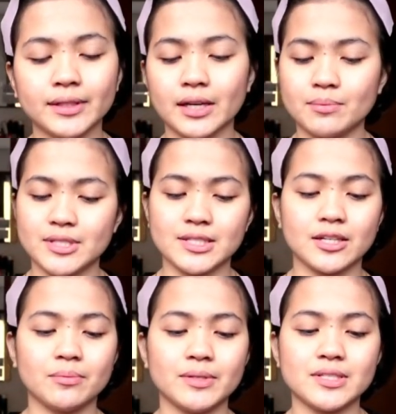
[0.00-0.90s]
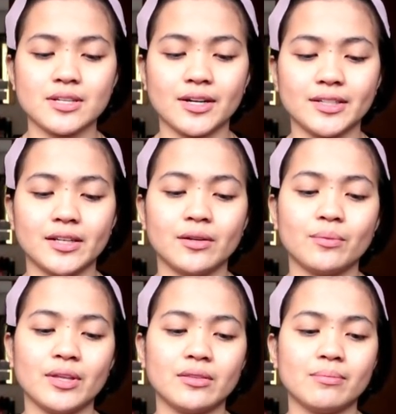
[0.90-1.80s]
look, I'm just gonna be
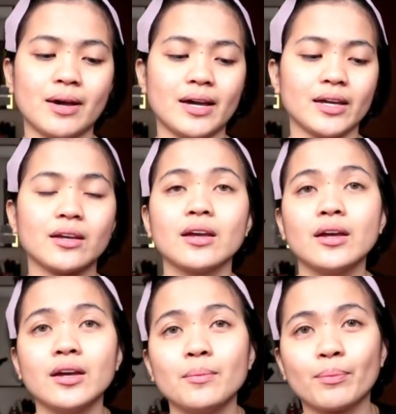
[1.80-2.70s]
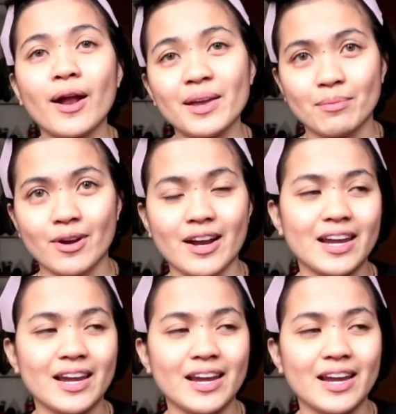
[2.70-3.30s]
starting with my primer.